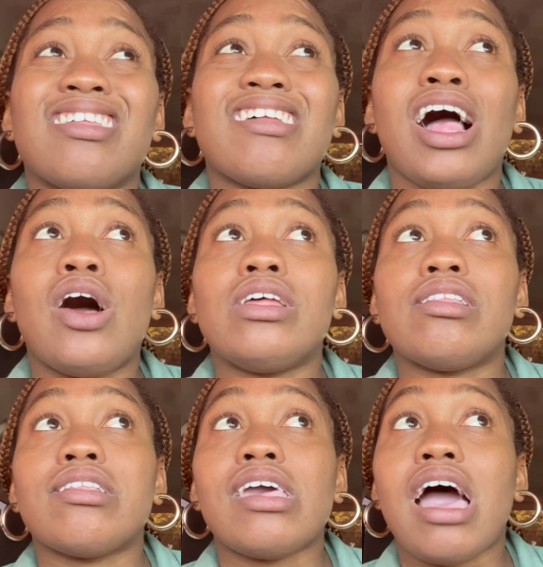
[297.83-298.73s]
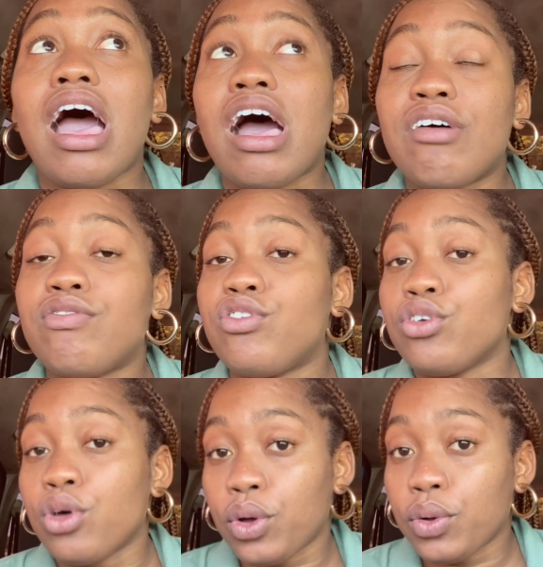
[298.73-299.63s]
I honestly have to
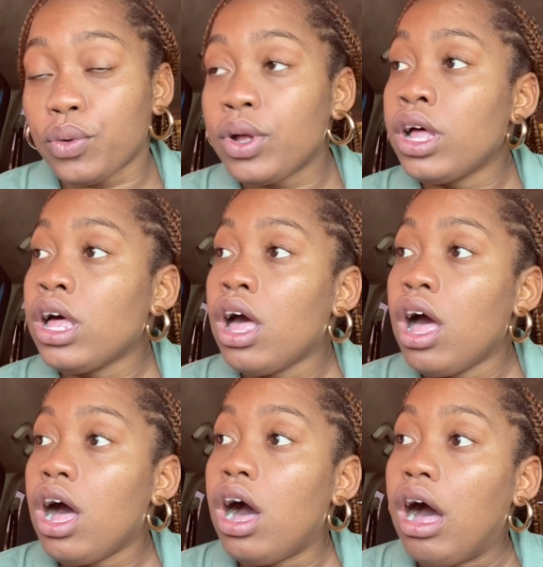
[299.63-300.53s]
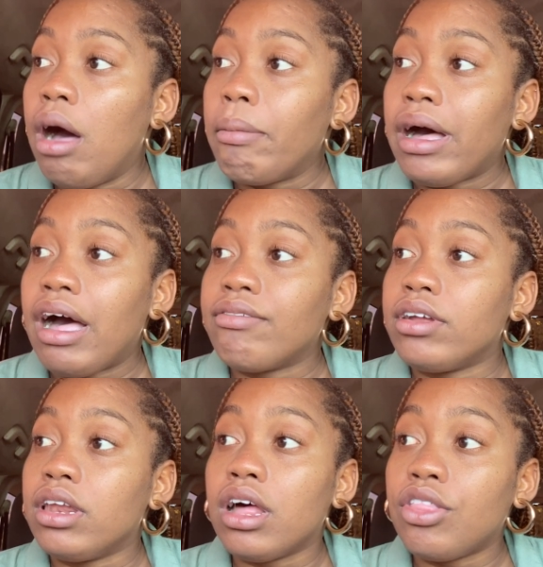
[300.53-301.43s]
go. I have
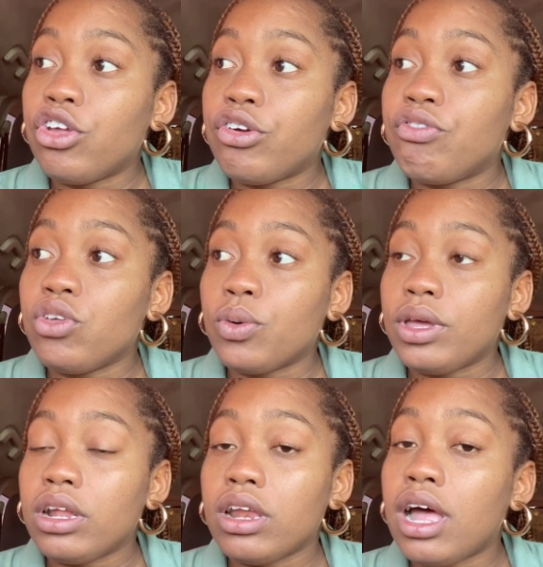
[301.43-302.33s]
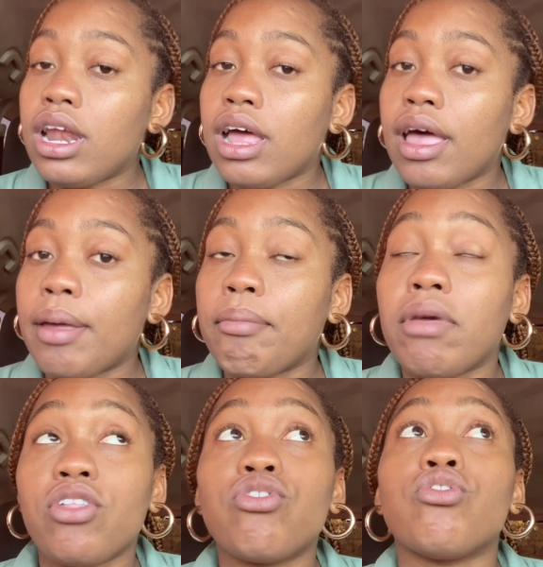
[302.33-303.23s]
another viewing that I'm
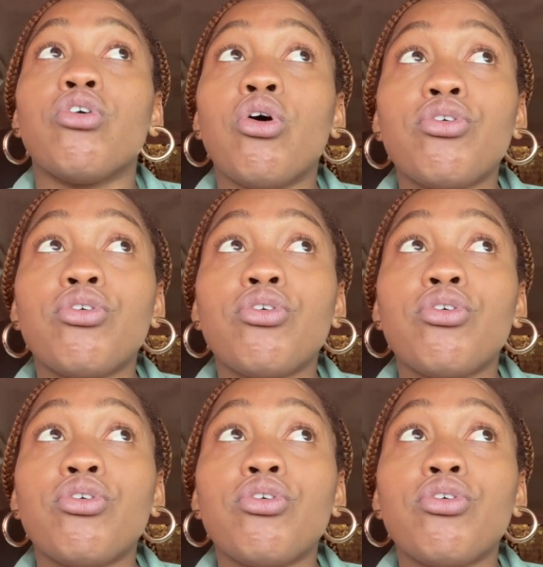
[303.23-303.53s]
meant to go